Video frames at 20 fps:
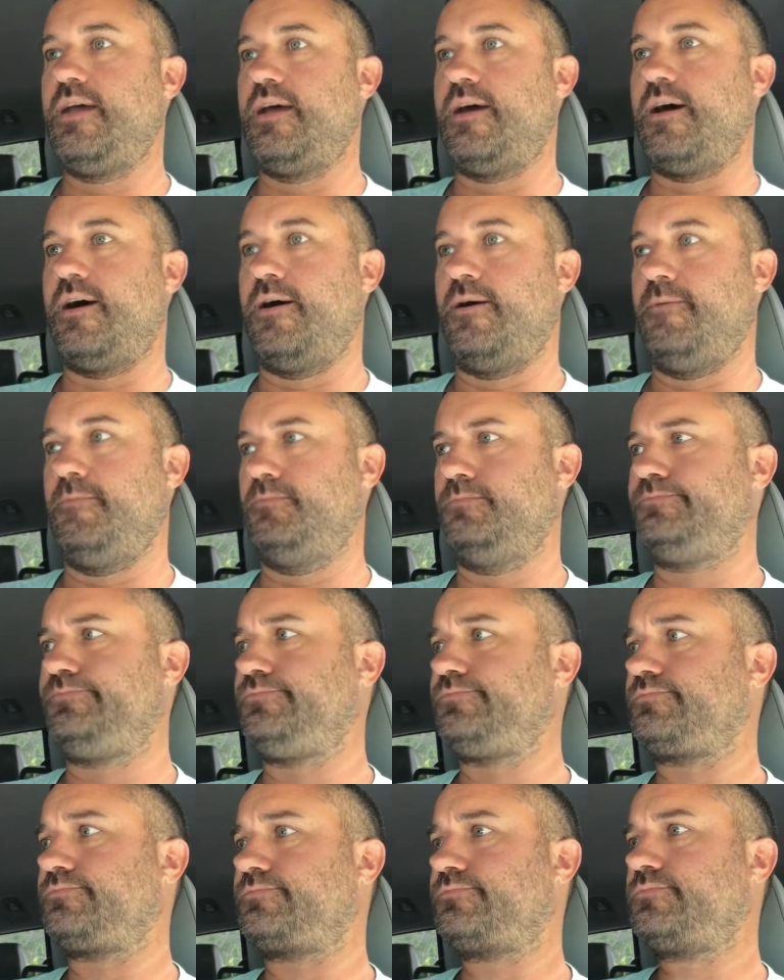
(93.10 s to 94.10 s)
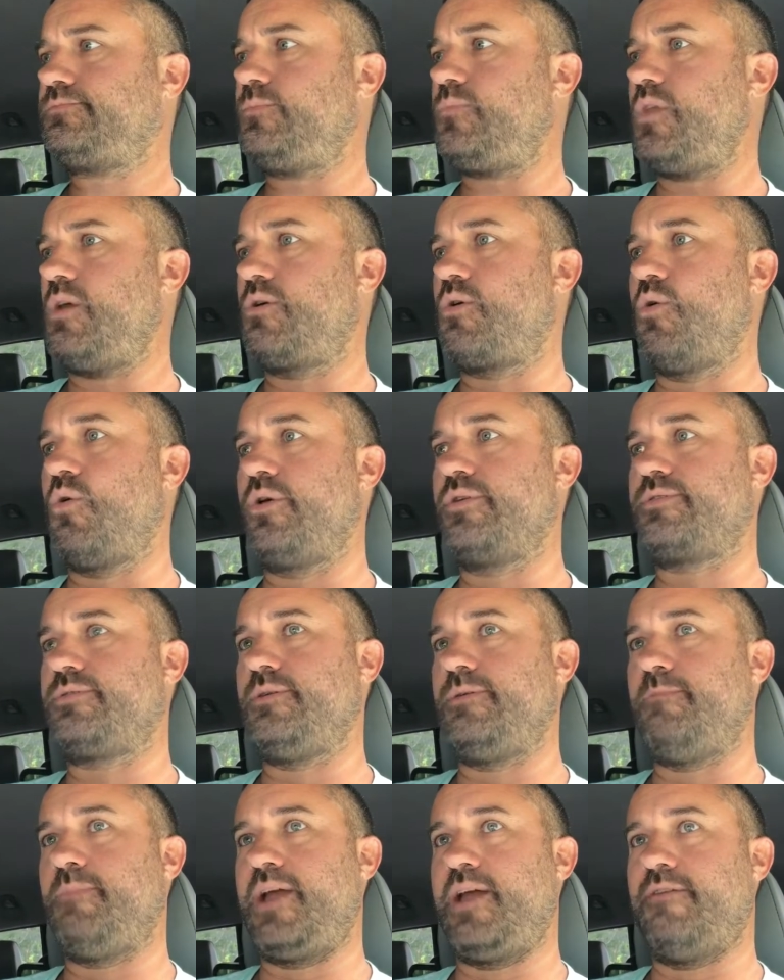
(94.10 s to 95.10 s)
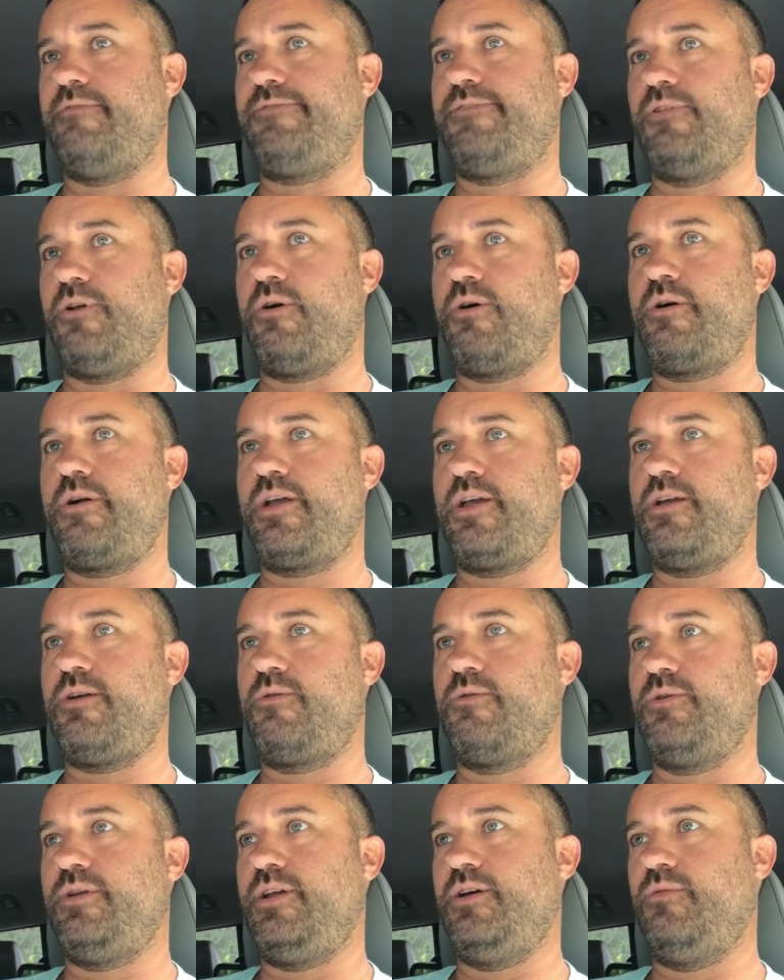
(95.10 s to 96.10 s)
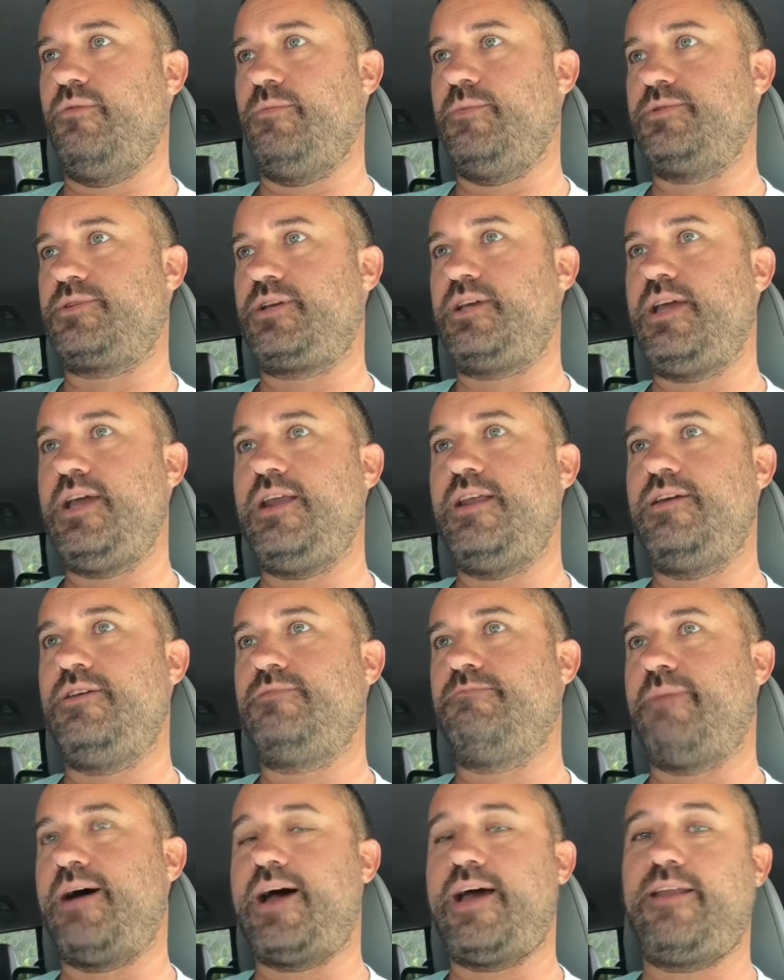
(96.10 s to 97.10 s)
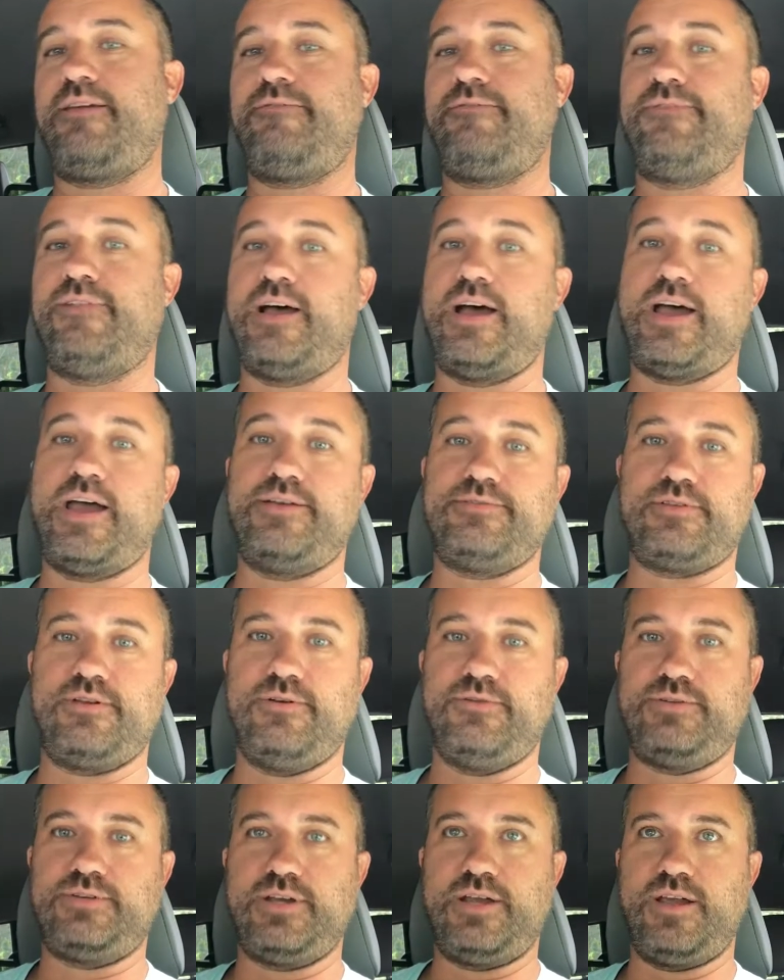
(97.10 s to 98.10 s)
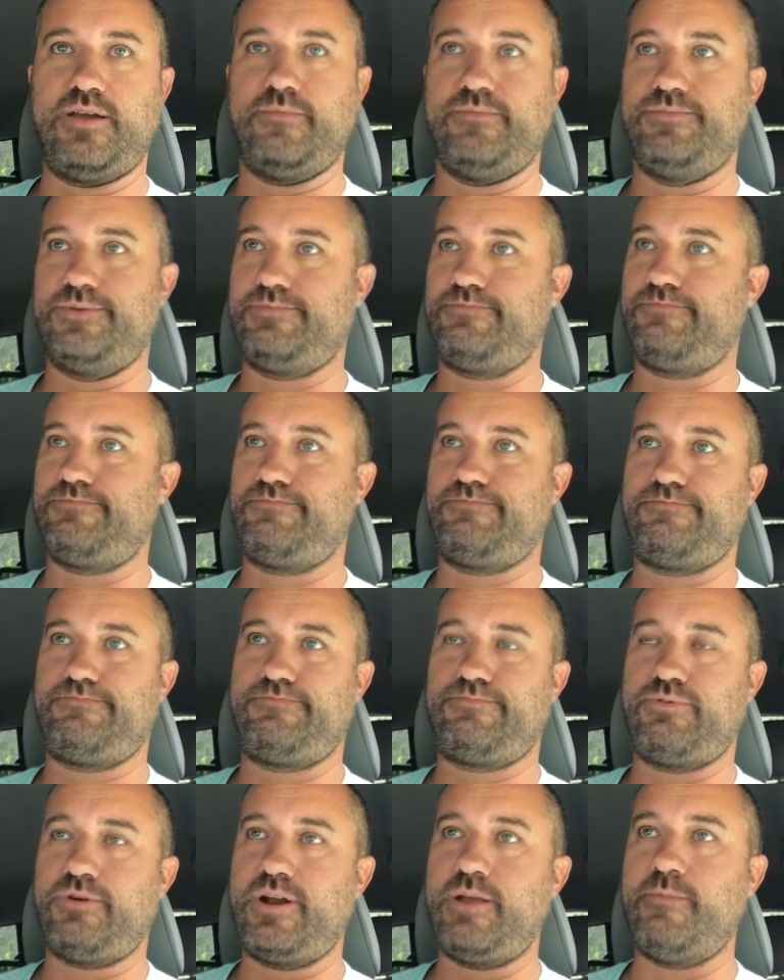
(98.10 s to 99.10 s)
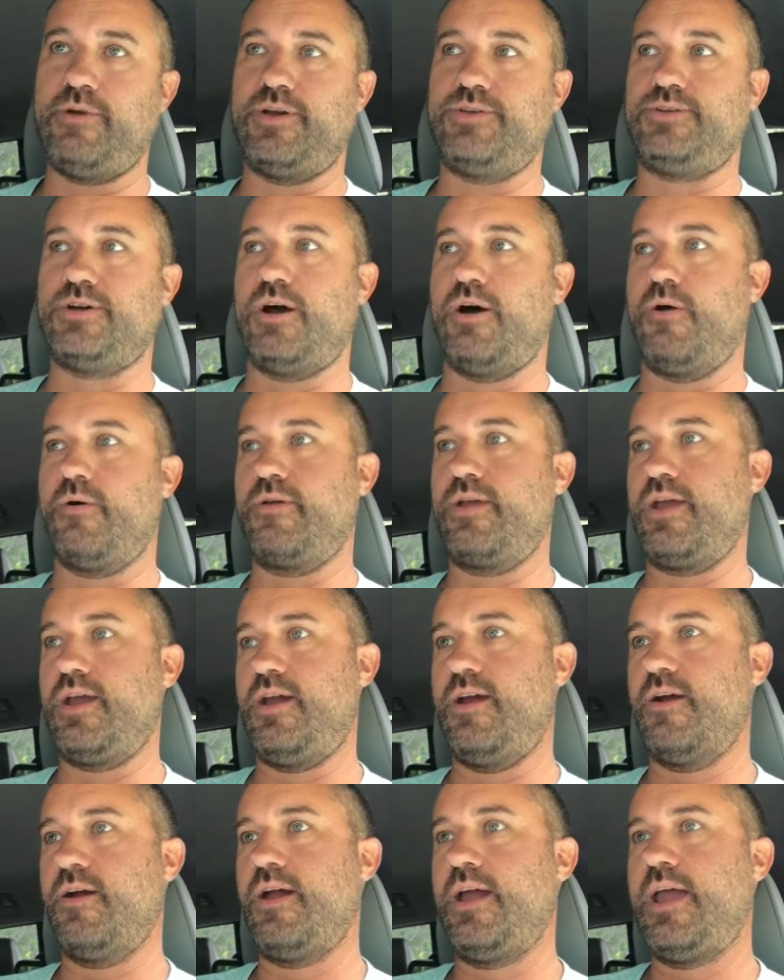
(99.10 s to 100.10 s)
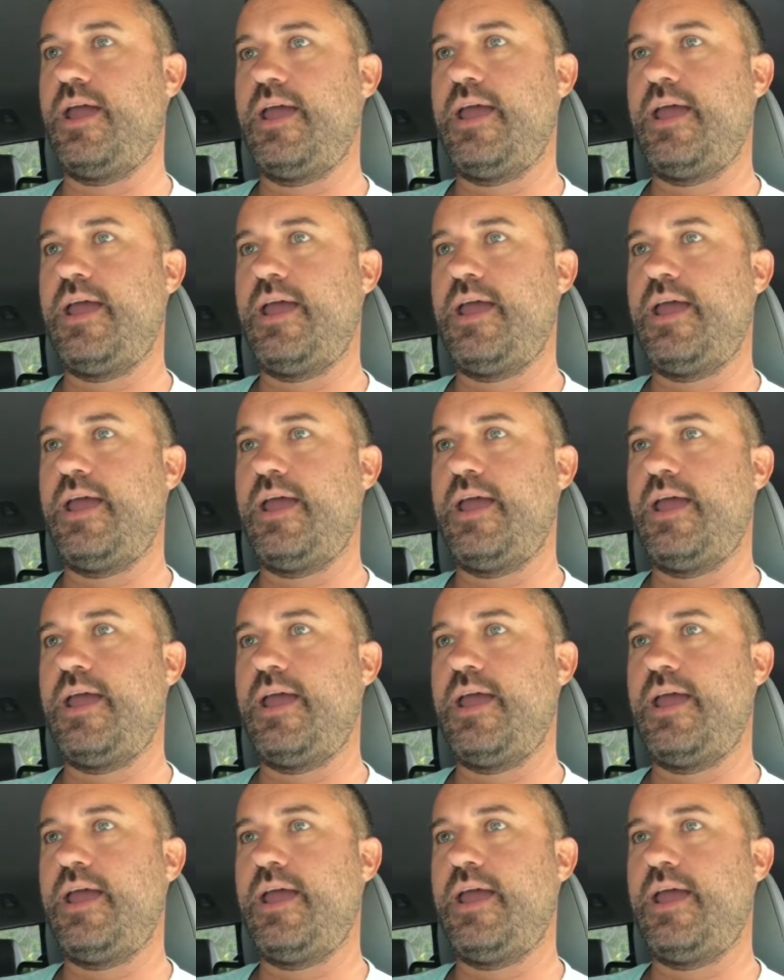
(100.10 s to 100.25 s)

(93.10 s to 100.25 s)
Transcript: Um, of course, it being Florida, you're going to deal with mosquitoes, biting flies, no-see-ums pretty much all year.